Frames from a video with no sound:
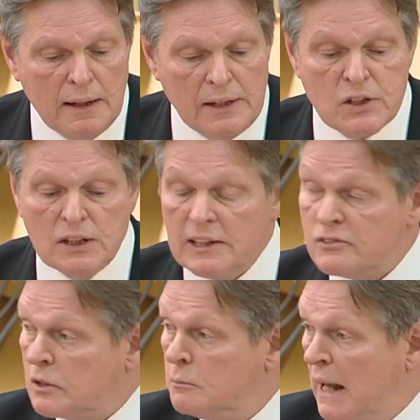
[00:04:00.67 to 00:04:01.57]
and she
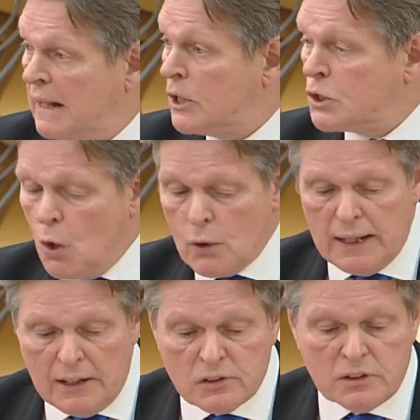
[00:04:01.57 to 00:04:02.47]
listed many
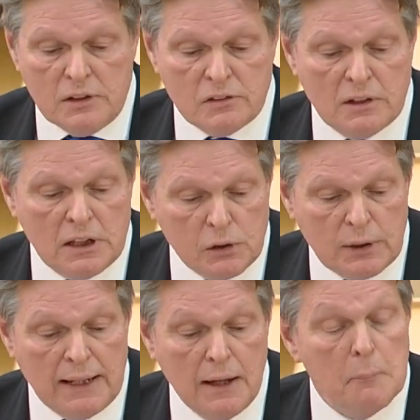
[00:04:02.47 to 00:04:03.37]
shocking incidents,
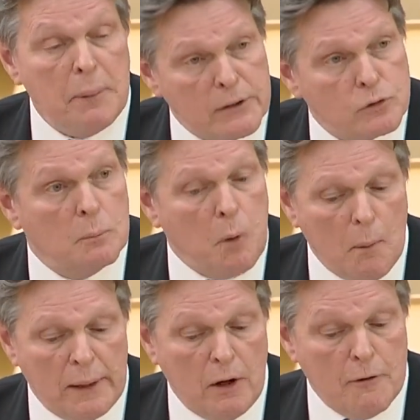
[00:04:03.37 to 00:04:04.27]
including petrol
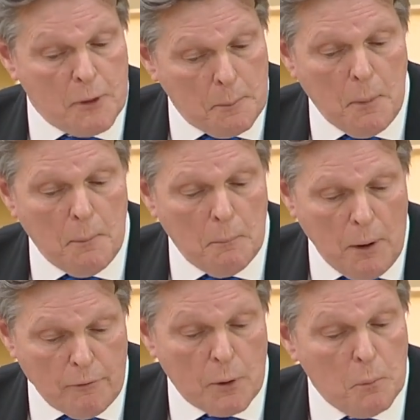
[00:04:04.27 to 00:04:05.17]
bombing of
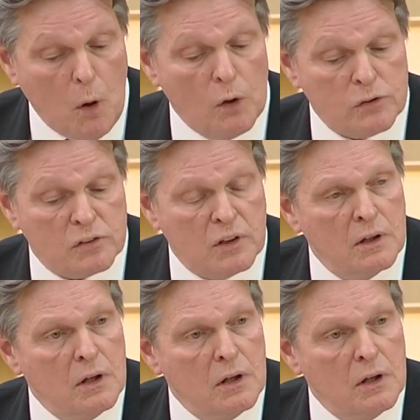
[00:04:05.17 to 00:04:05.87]
her mosque.